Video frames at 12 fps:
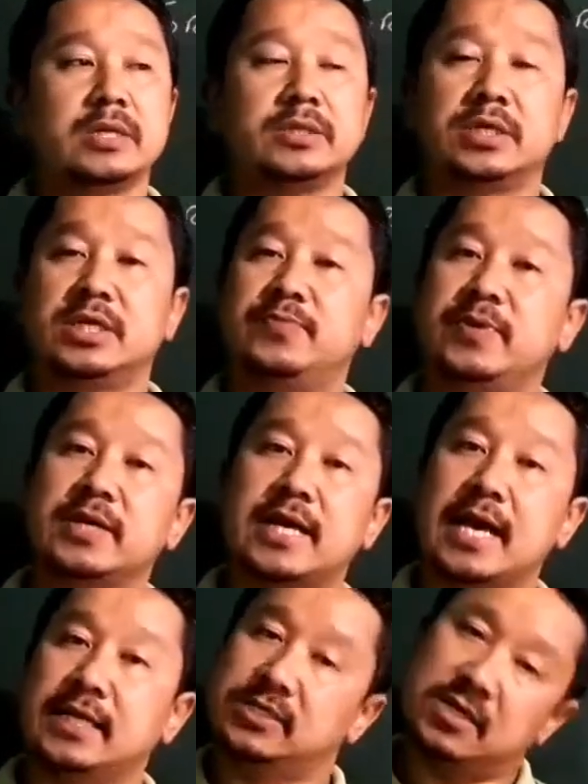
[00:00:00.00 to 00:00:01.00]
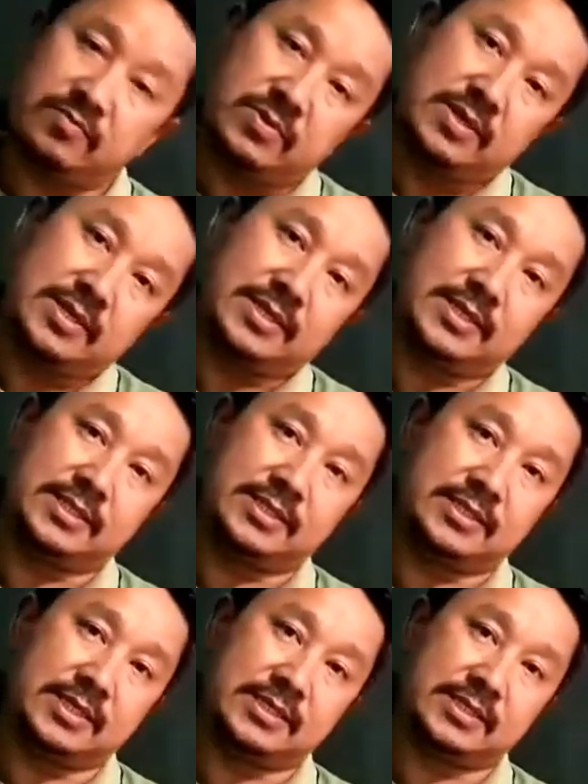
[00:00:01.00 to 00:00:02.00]
the different kinds of
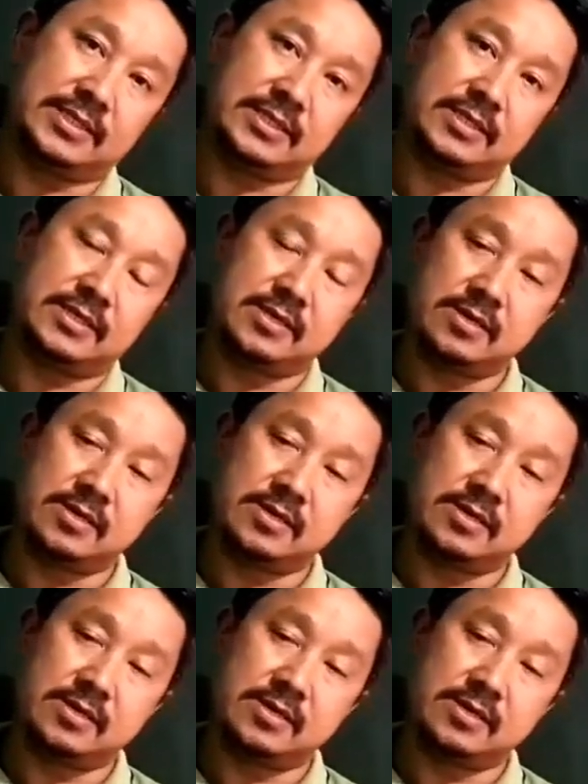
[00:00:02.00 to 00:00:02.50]
diseases.